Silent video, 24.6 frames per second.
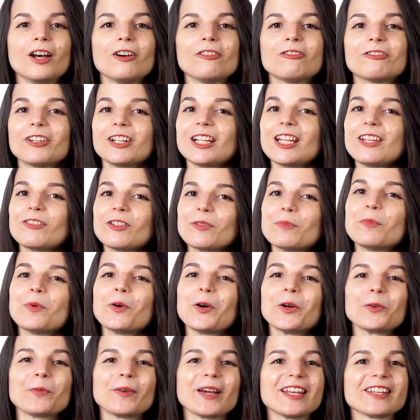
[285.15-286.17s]
For even
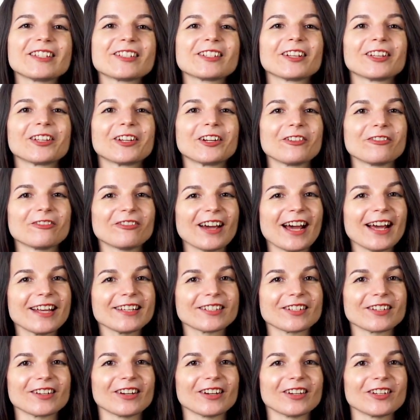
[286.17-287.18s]
more ways to learn
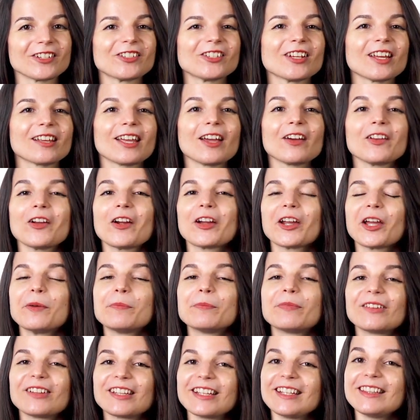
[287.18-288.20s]
faster, check out our
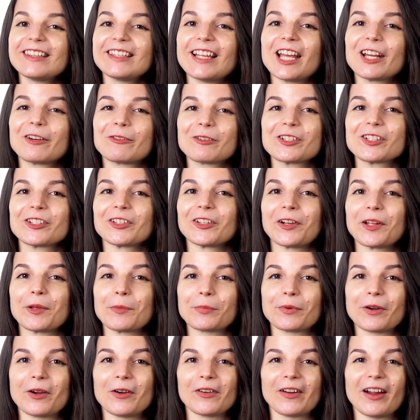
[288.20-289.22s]
complete language learning
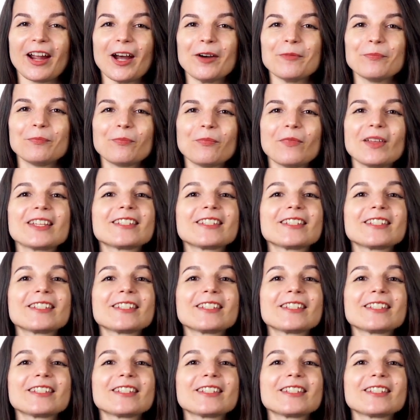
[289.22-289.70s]
program.